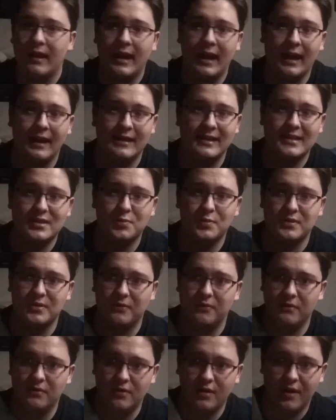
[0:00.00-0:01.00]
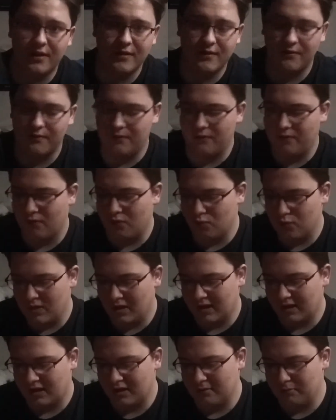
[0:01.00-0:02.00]
And this was another
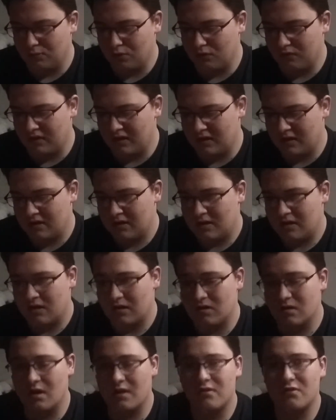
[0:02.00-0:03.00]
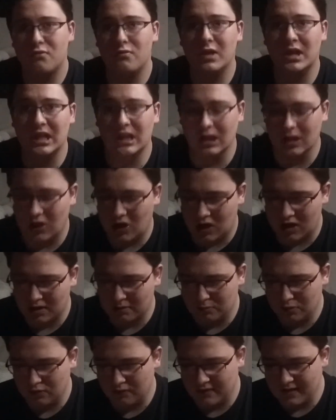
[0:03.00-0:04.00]
really good movie. Another really
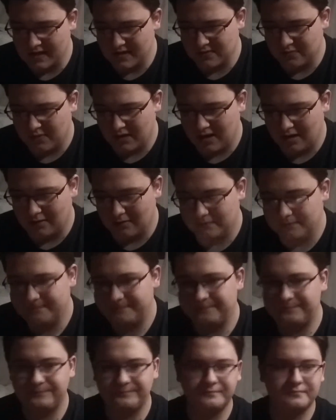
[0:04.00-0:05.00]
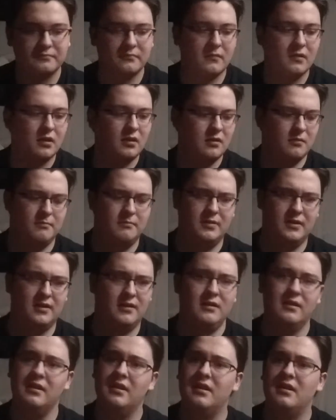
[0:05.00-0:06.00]
long movie as well.
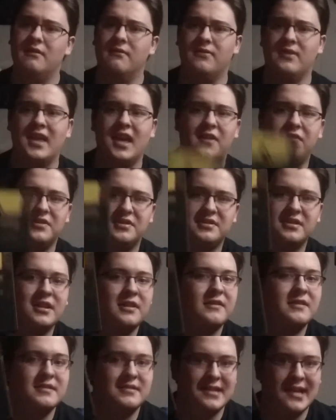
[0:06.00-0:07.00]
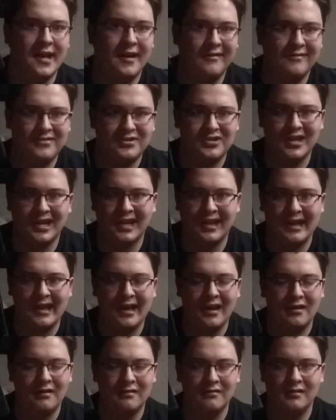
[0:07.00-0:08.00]
But if you haven't seen this out, check it
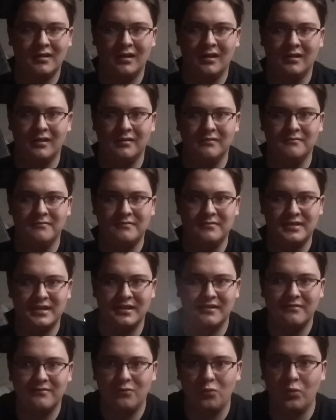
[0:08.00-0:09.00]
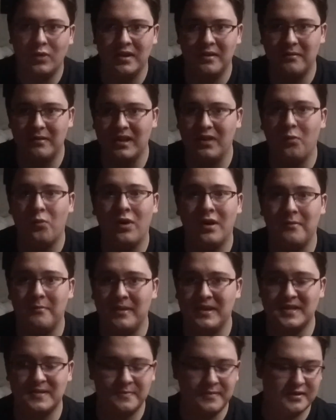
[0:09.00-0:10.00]
out. It won
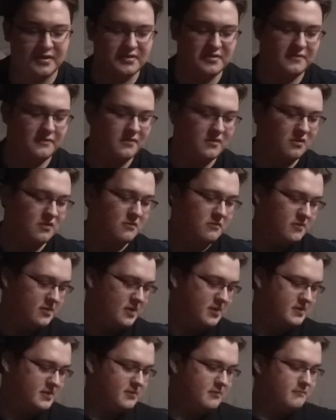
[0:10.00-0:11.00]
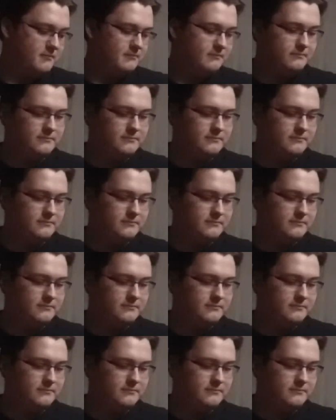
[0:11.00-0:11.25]
Best Picture for a reason.